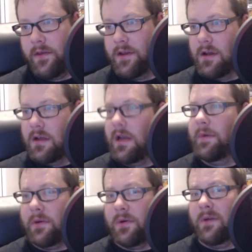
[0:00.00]
I mean,
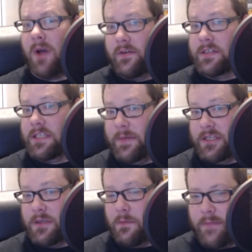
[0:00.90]
there would obviously be
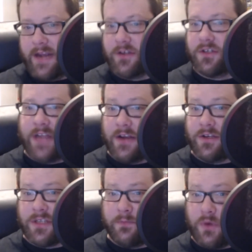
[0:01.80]
some major changes
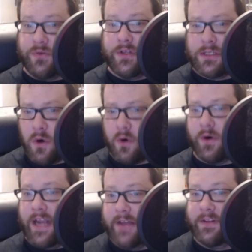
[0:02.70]
in both the story
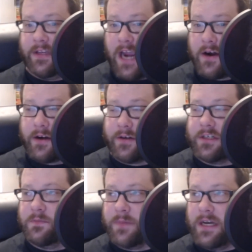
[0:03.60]
and the characters,
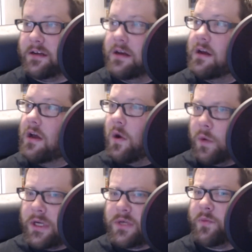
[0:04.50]
but
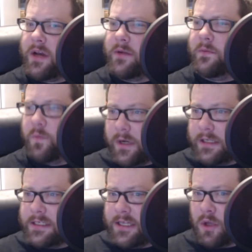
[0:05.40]
which one would
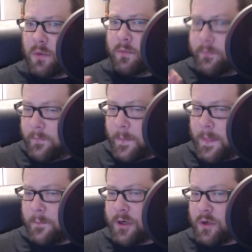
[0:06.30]
still
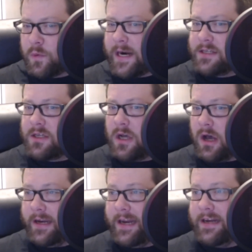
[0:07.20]
progress
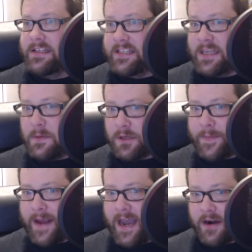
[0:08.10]
on in a similar
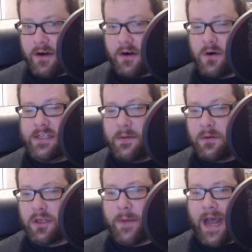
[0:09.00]
pattern or similar
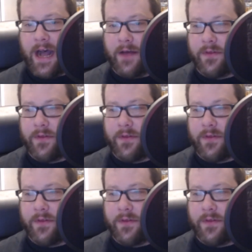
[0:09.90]
path